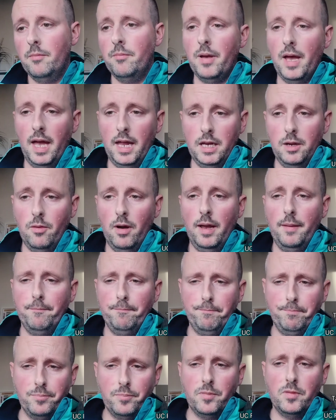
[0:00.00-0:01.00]
But anyway,
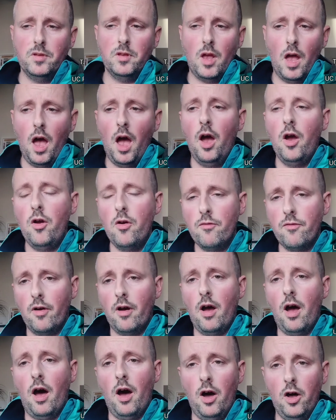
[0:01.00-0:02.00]

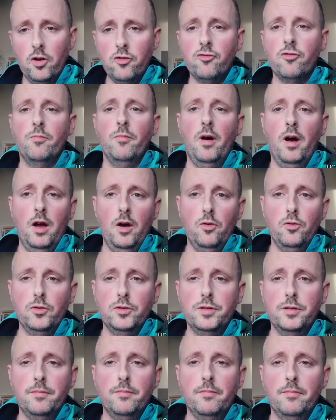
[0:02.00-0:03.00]
over 100
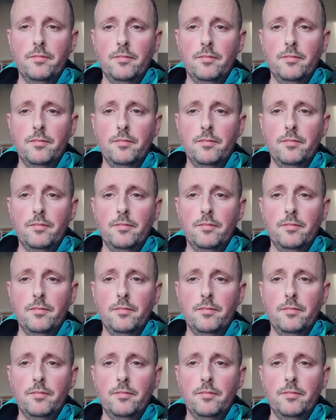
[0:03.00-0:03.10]
miles,